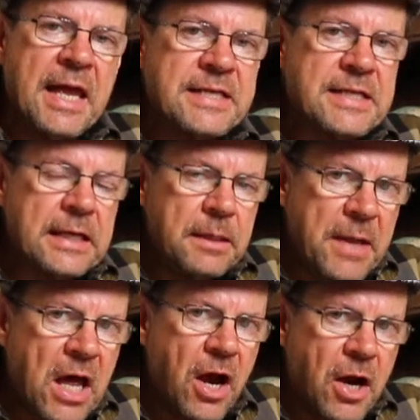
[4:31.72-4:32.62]
It's a little
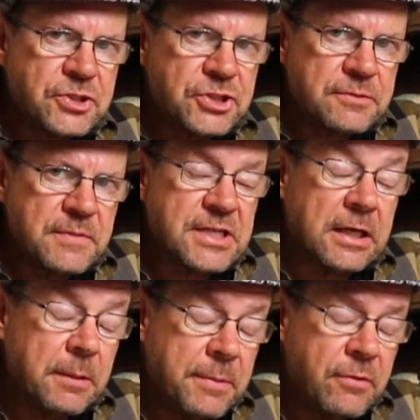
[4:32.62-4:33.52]
bit harsh, it's a
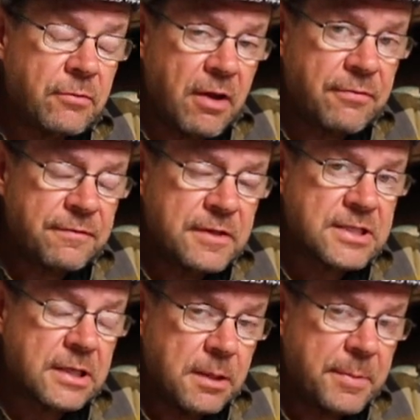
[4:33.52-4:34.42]
little bit rough,
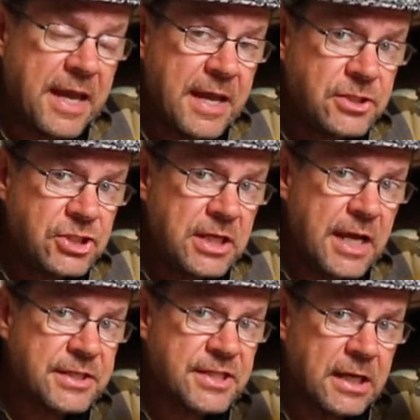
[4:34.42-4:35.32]
it's a little bit edgy,
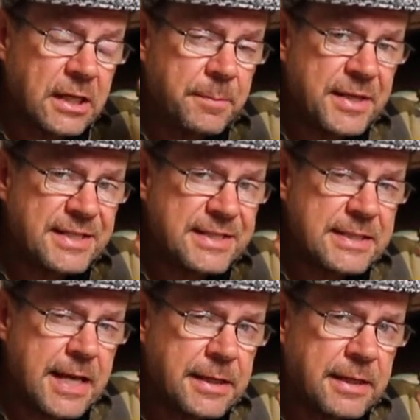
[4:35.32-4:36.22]
and it's a little bit
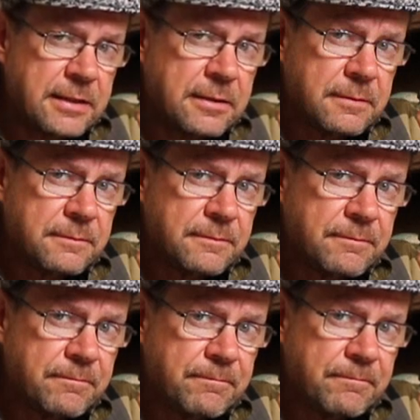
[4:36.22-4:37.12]
tannic.
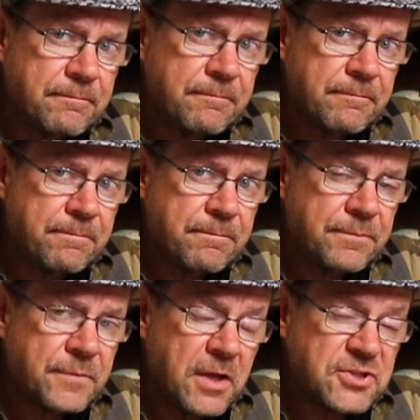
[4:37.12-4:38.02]

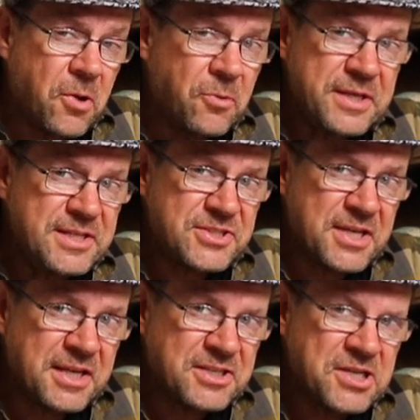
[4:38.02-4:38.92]
It's all these
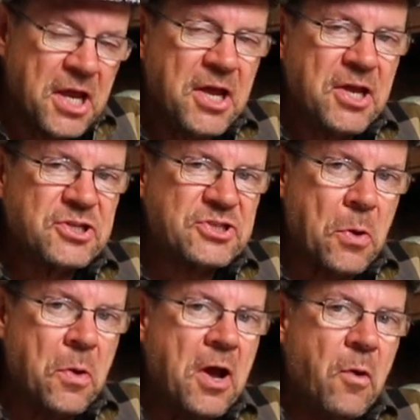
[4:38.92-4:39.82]
things.
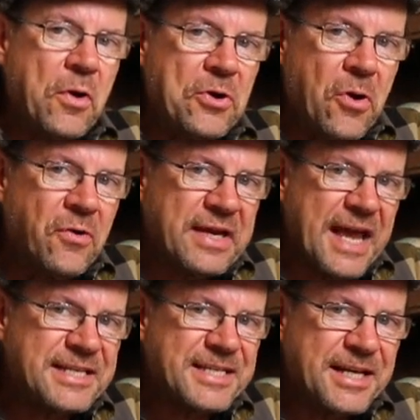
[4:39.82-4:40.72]
So we're not
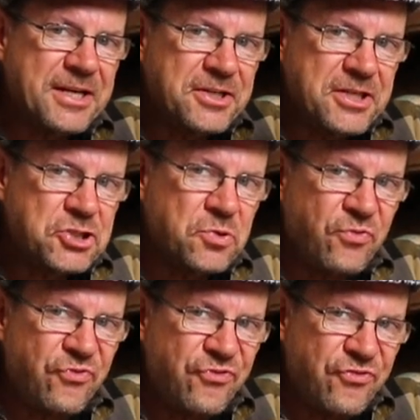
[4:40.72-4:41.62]
getting an initial
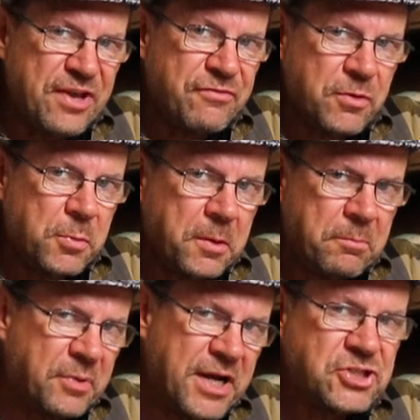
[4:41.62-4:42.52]
favourable
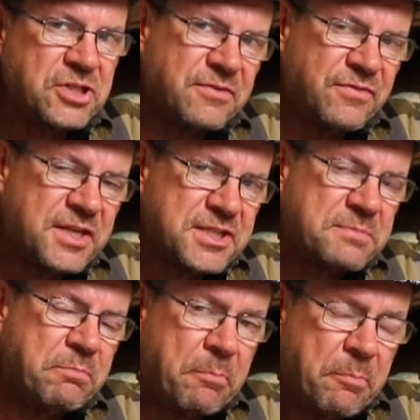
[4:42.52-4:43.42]
impression of
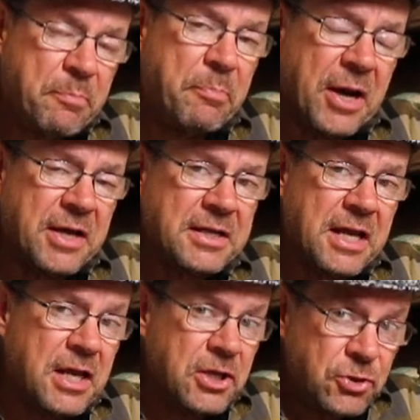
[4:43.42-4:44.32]
this, but
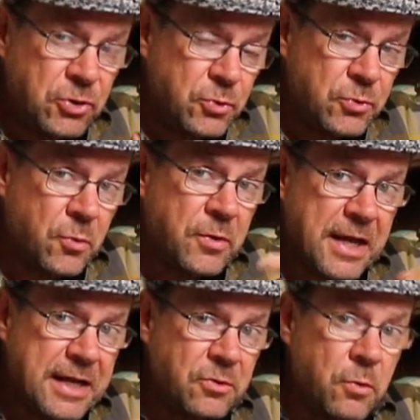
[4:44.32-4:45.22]
you know and
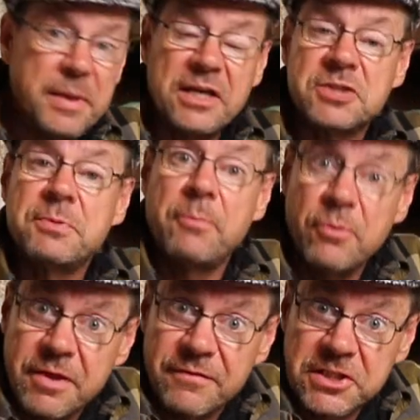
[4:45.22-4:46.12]
I know, because we
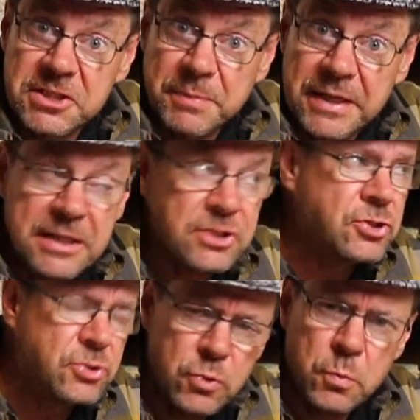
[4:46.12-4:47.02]
both have experience,
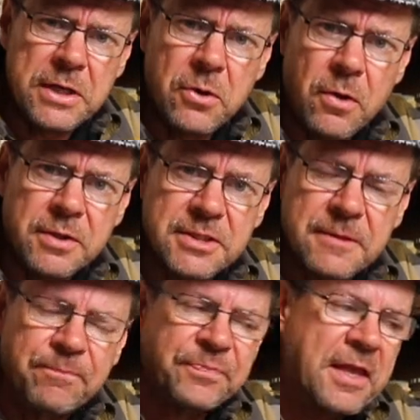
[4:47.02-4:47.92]
do we not,
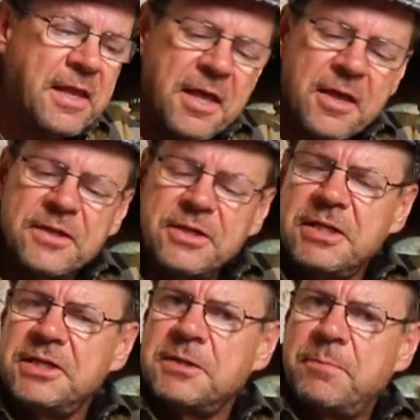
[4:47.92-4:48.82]
that you
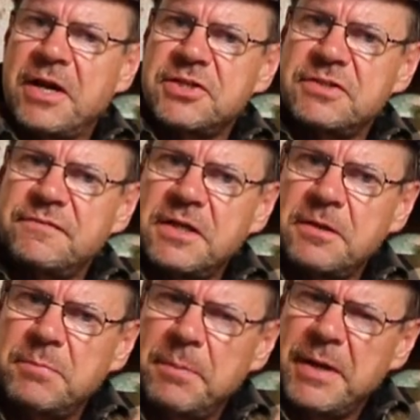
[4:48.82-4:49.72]
need to persevere
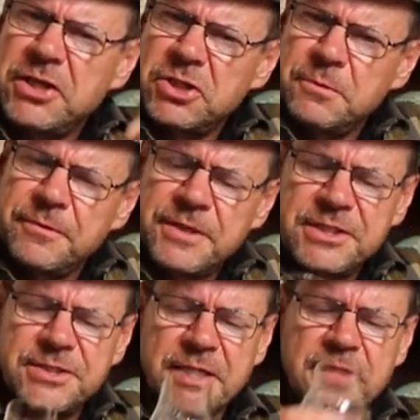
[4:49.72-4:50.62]
and be patient with
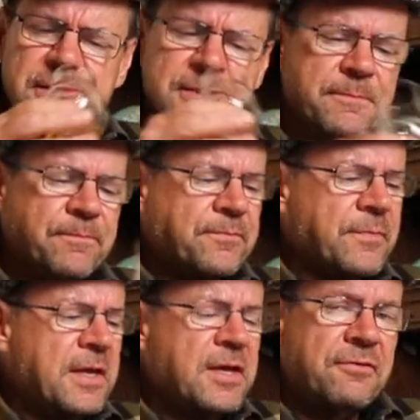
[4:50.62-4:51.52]
these things.
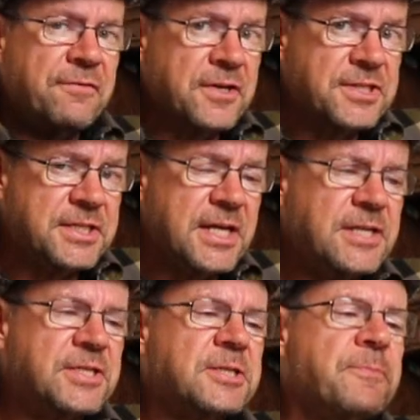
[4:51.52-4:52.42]
First
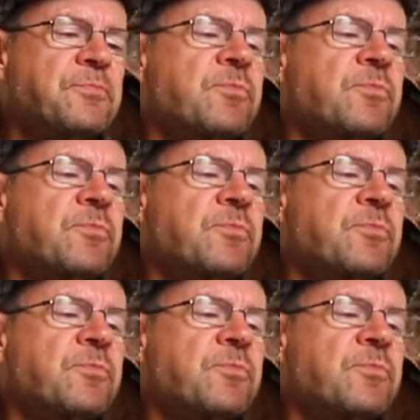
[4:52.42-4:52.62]
taste.